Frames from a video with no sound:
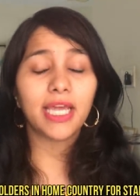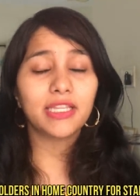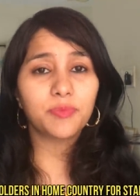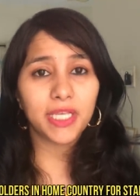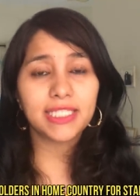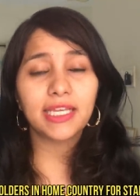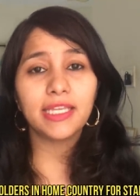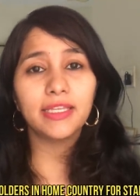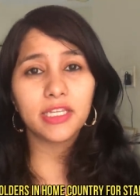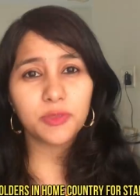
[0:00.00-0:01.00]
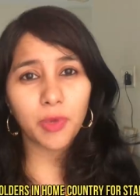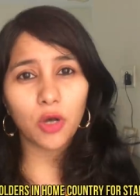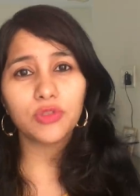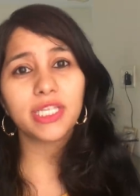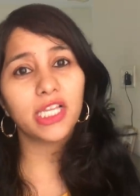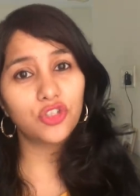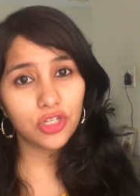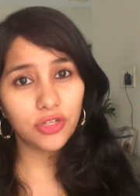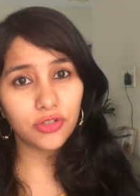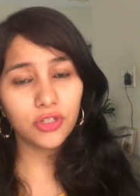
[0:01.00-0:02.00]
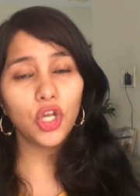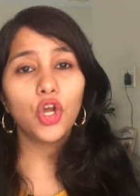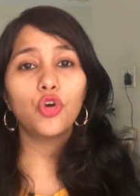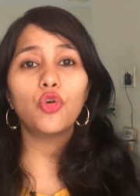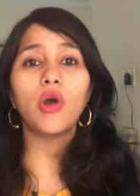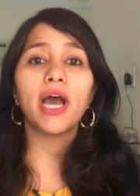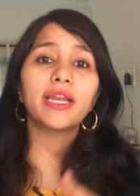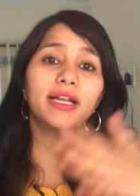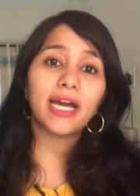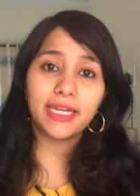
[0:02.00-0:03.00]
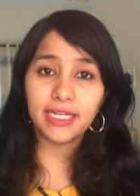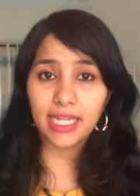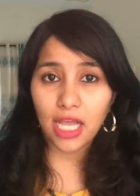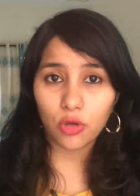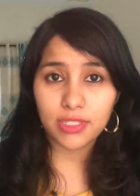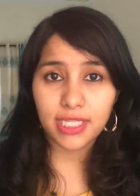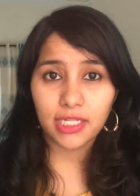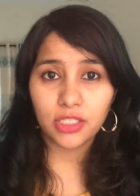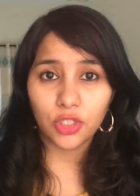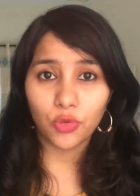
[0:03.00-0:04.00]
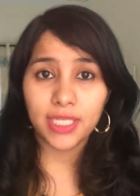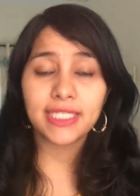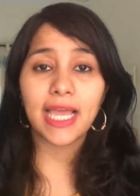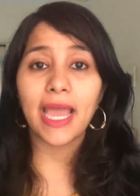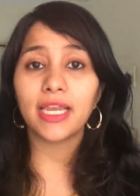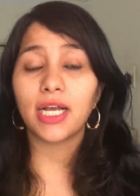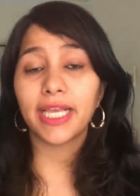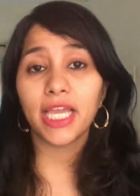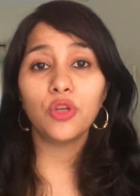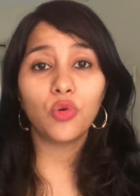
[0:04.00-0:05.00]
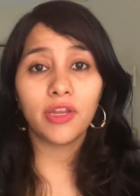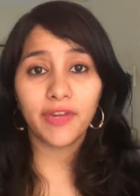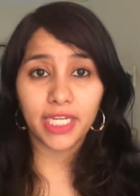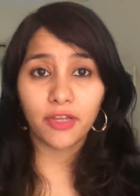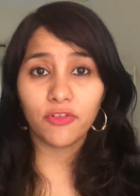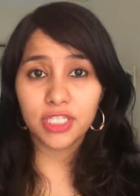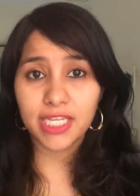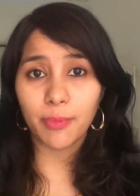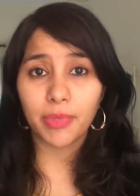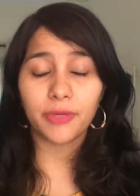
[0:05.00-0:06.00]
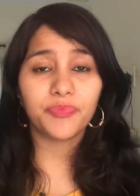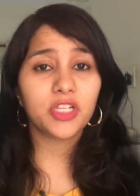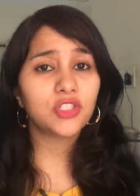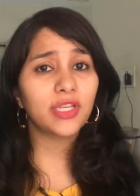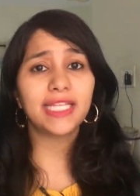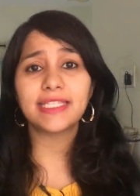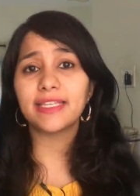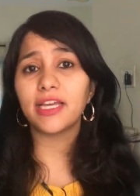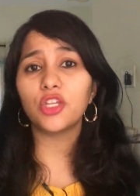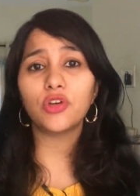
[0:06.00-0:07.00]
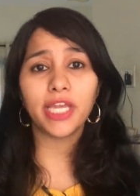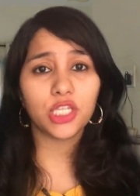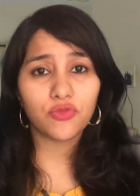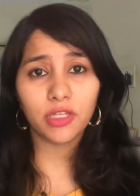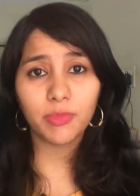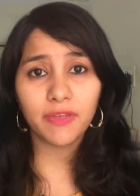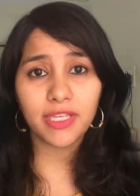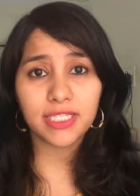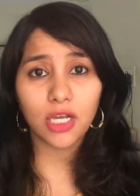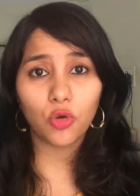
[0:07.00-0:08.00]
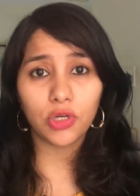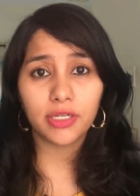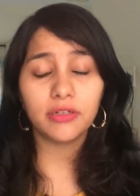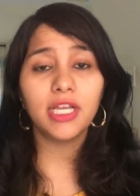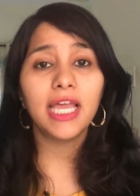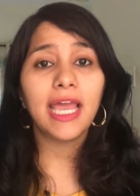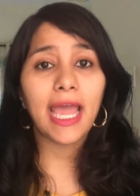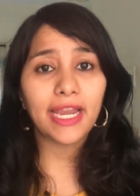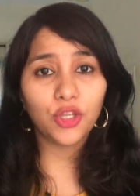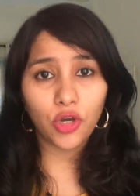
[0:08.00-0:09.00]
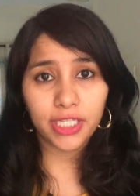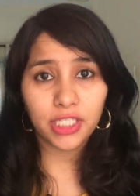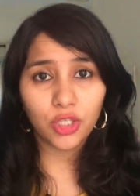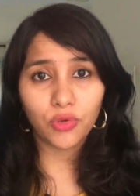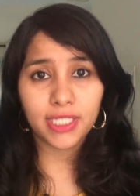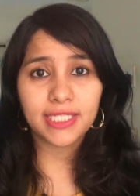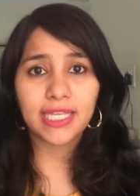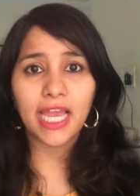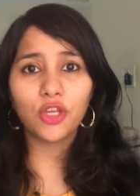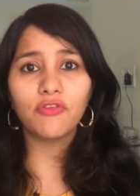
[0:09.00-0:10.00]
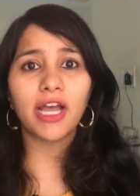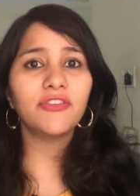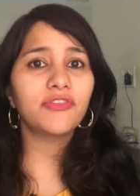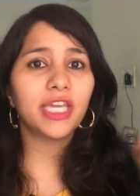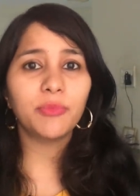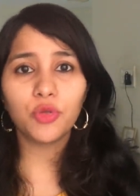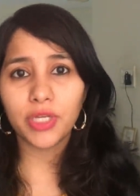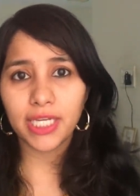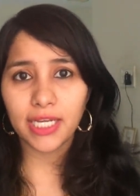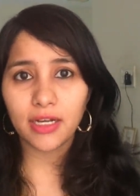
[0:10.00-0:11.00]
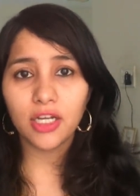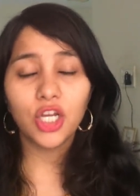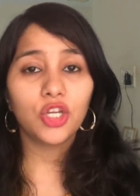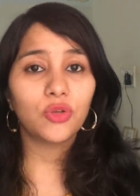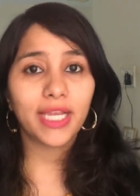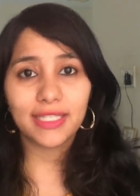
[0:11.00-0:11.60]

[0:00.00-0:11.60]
that is basically their spouse and children, who are currently outside the US and again who are waiting for stamping. So let's say that you're a H1B visa holder and you're in the US and your wife came to India to